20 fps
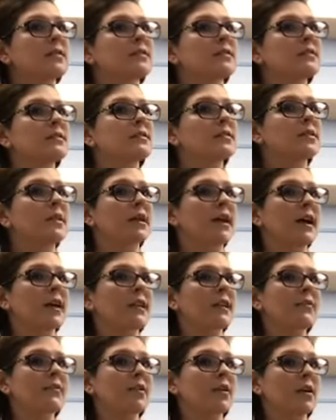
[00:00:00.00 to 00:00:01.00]
So then I
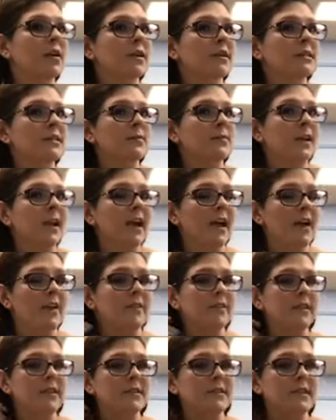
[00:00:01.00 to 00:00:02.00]
leave it on until my hair
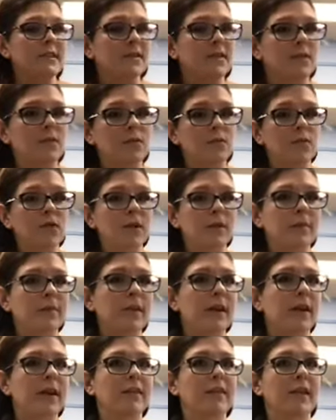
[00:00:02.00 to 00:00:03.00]
feels a little warm
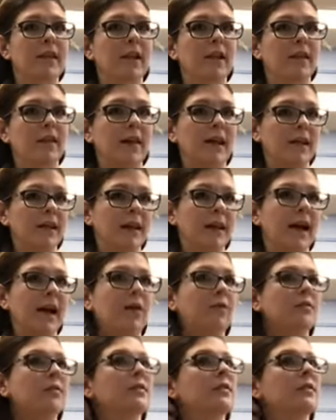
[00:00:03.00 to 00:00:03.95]
and then I let it out.